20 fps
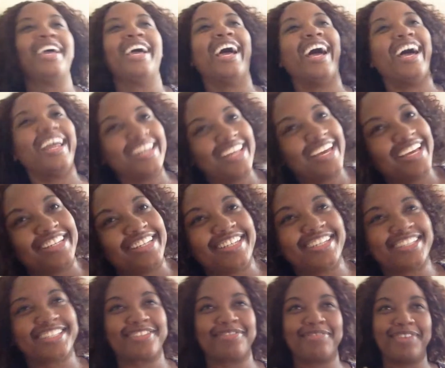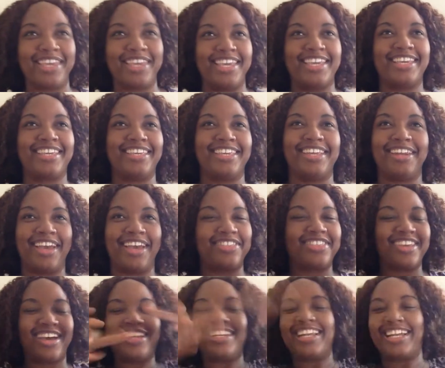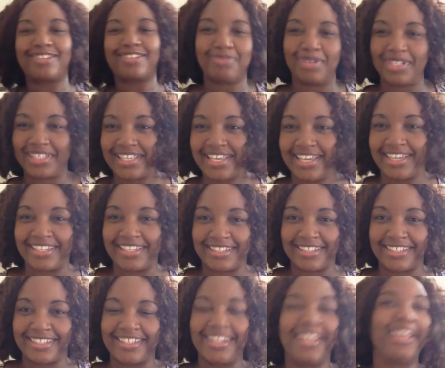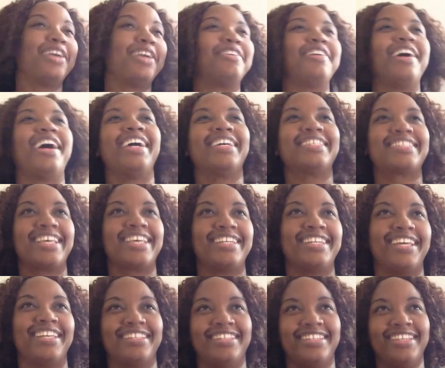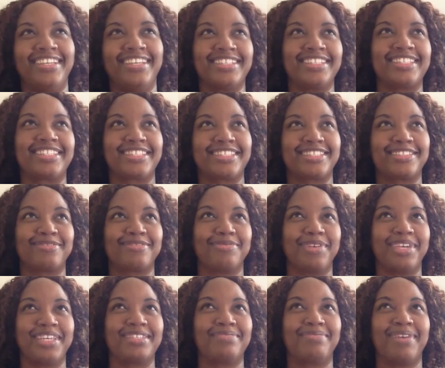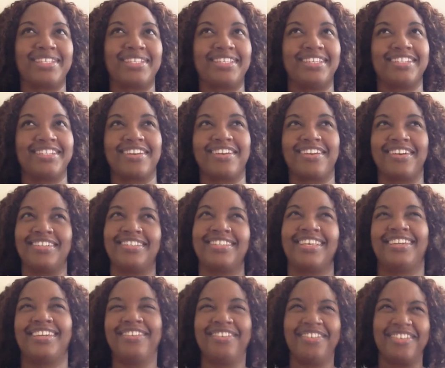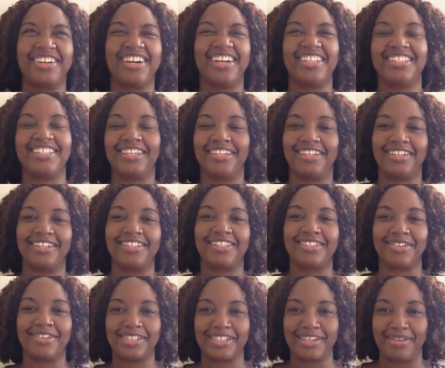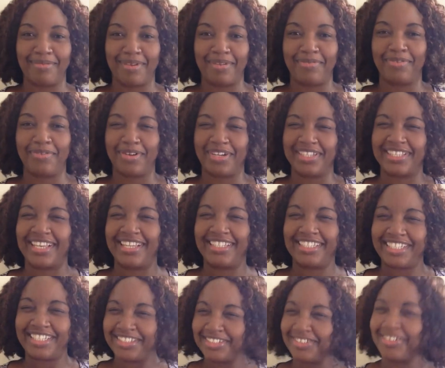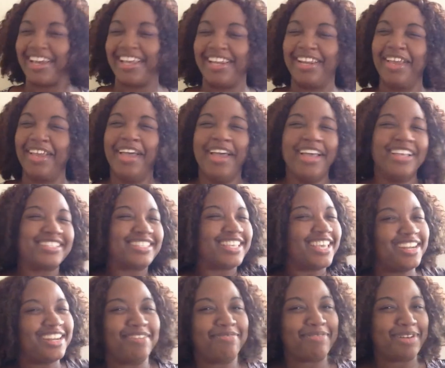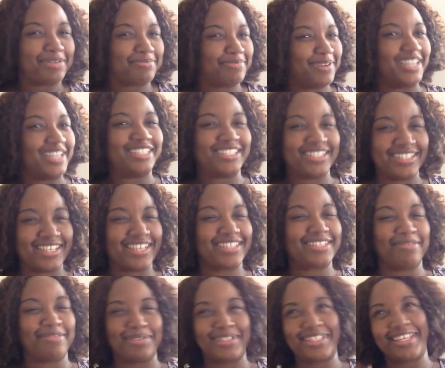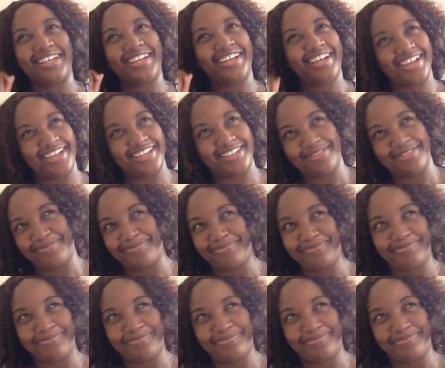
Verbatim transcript: And then this week, you know, I thought that was it right? And then this week's message, and Lord said, no, can't hear the discussion, but focus on children. So you never look at Jesus and we say, God,